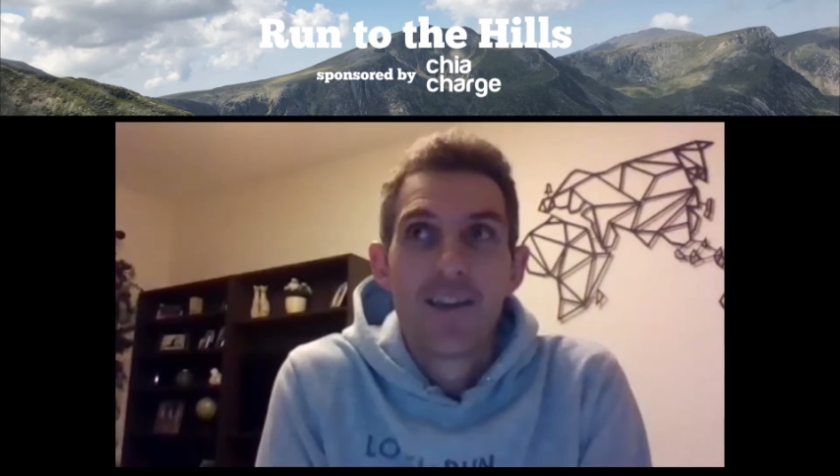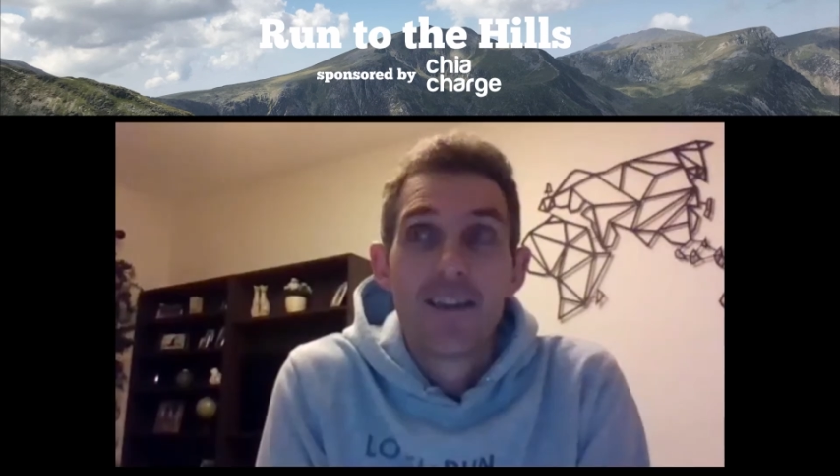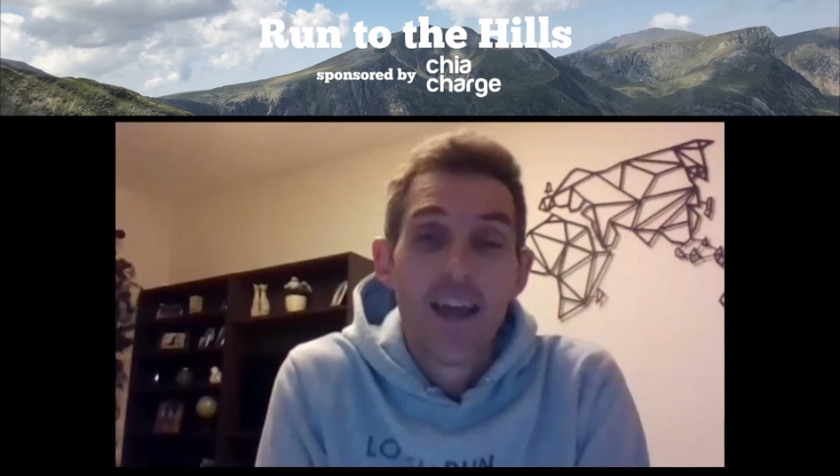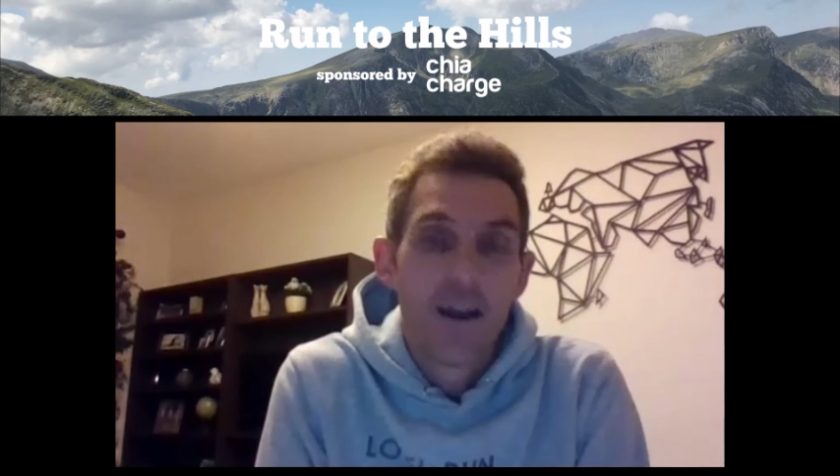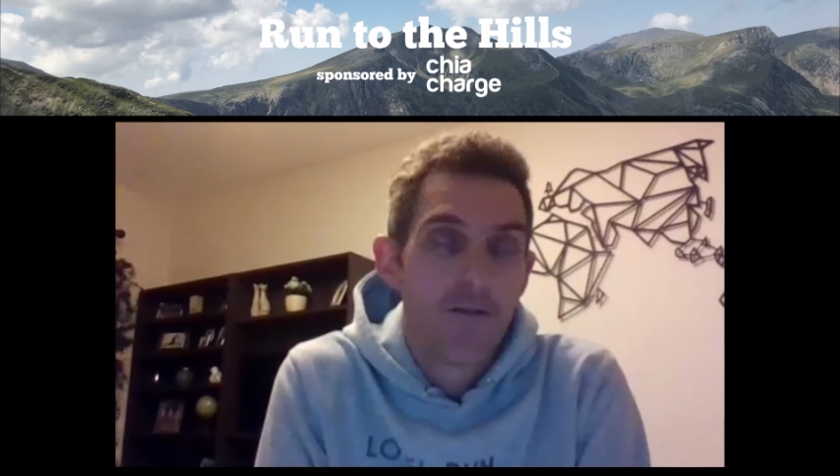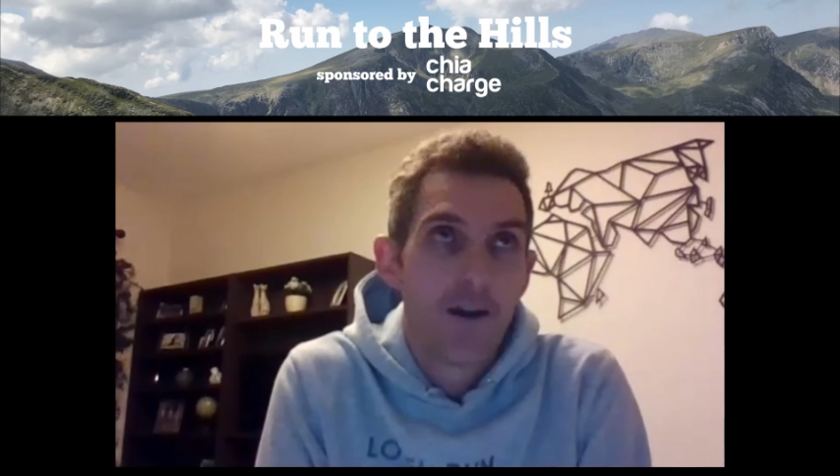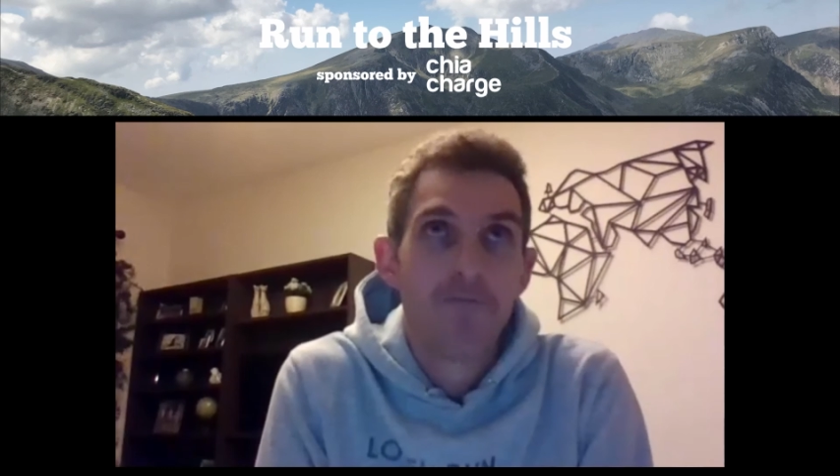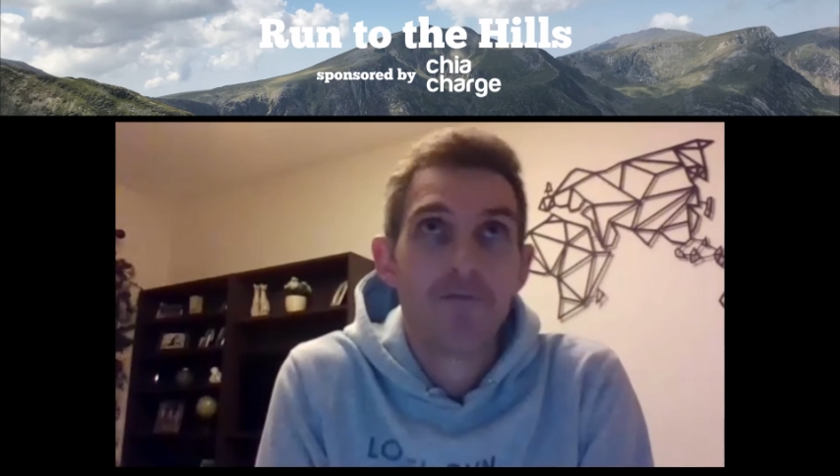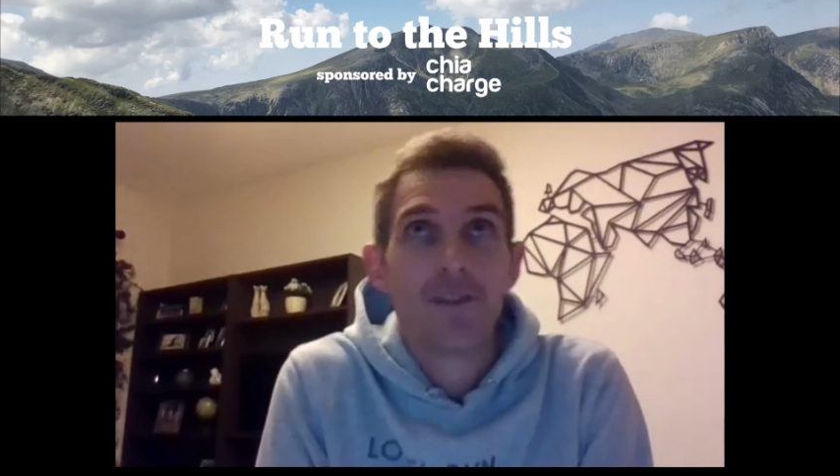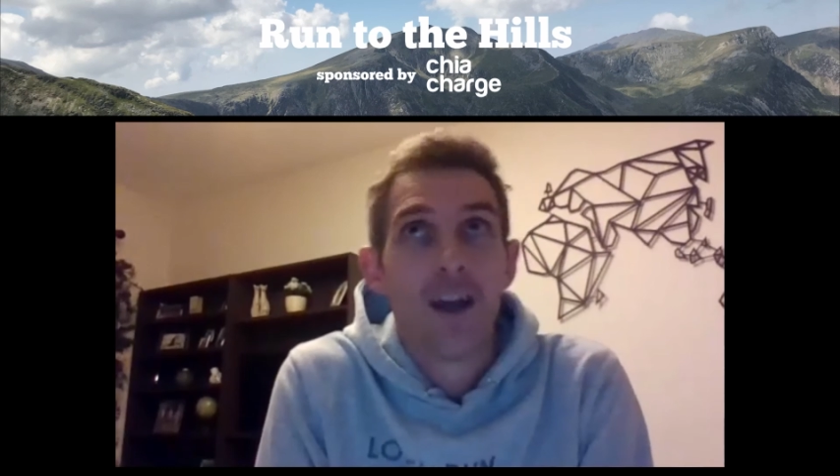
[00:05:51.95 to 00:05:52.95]
Yeah,
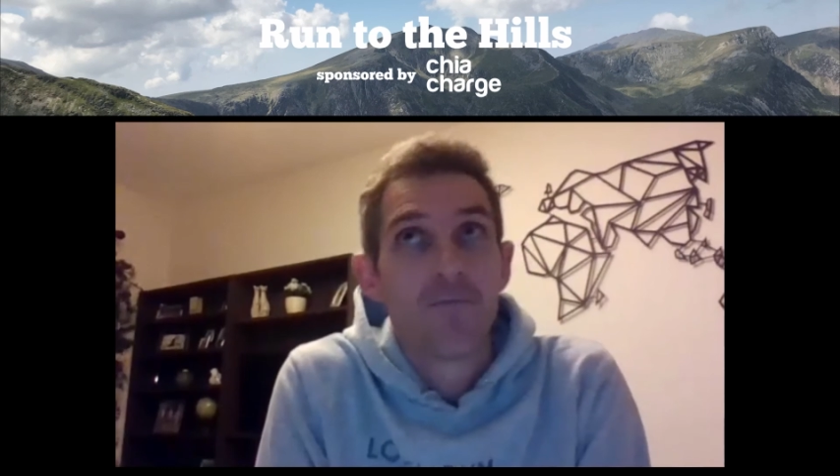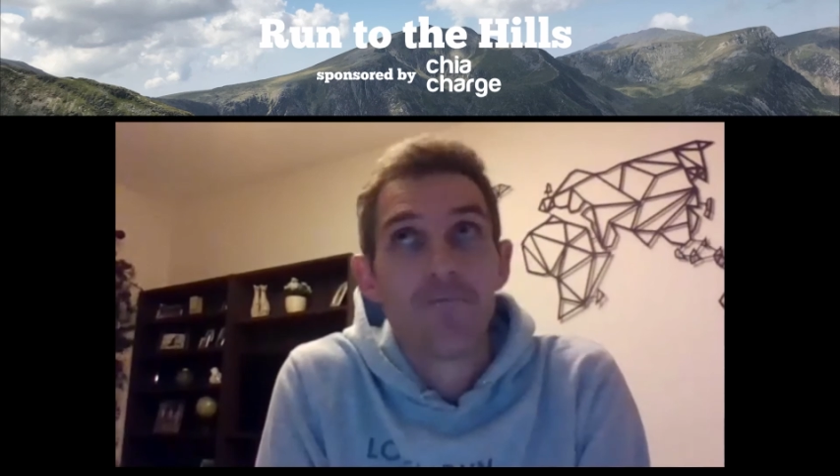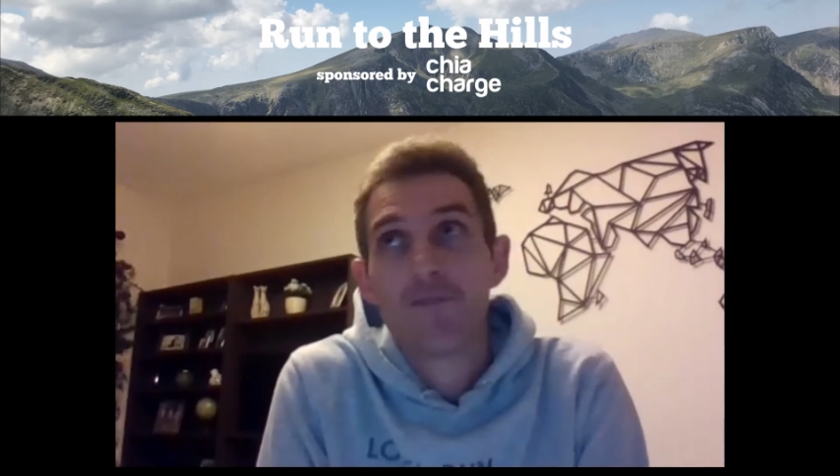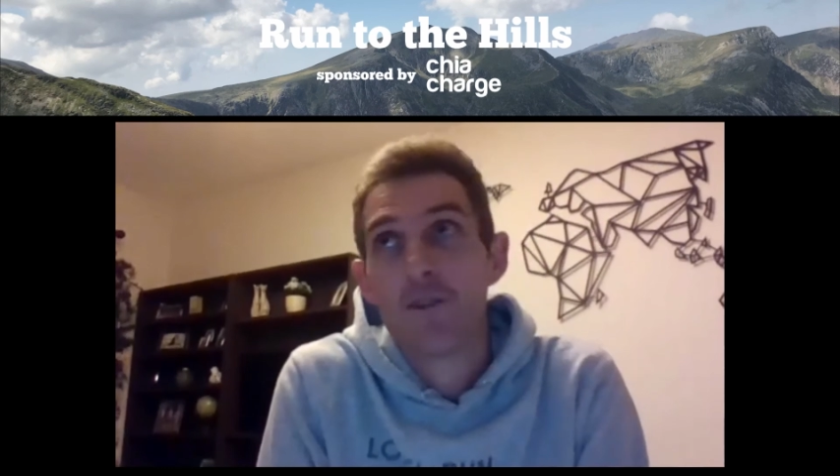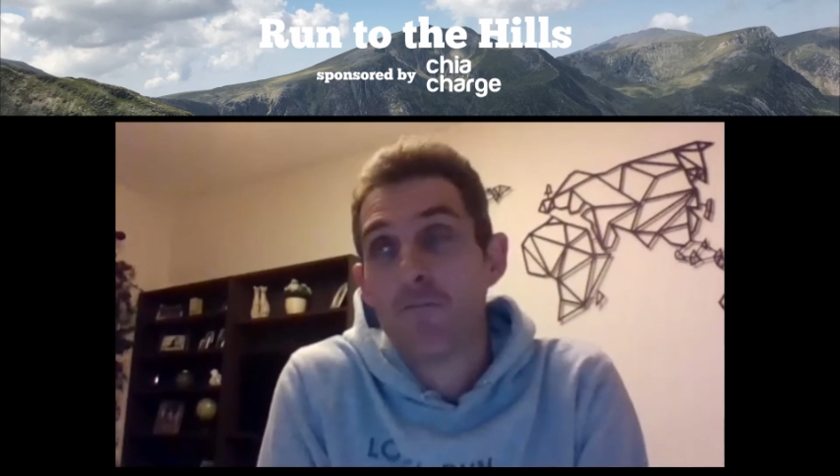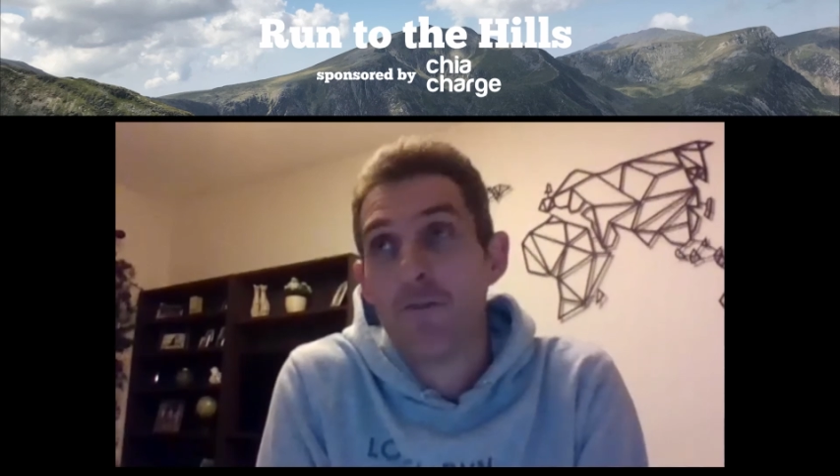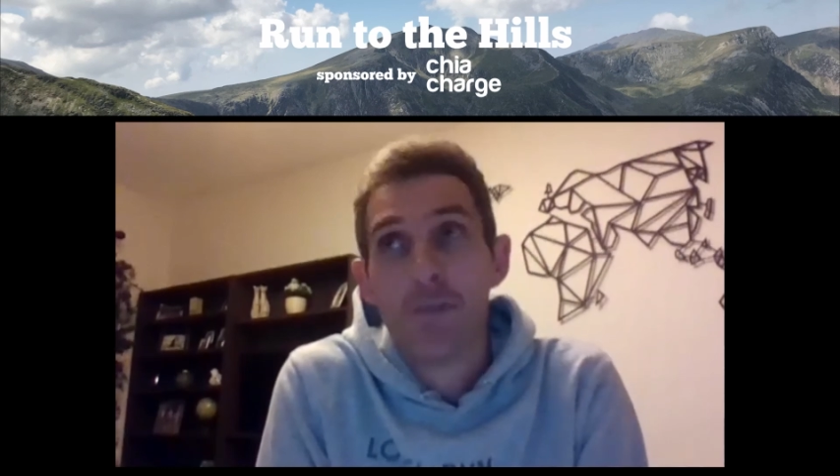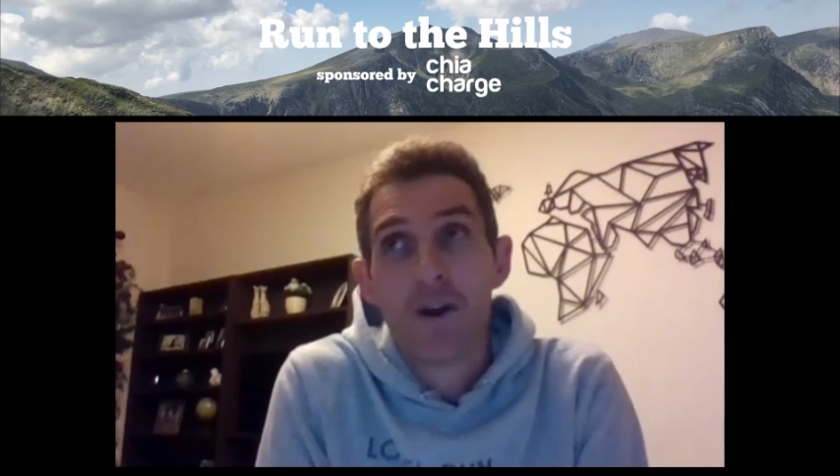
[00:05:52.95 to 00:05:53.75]
I go on my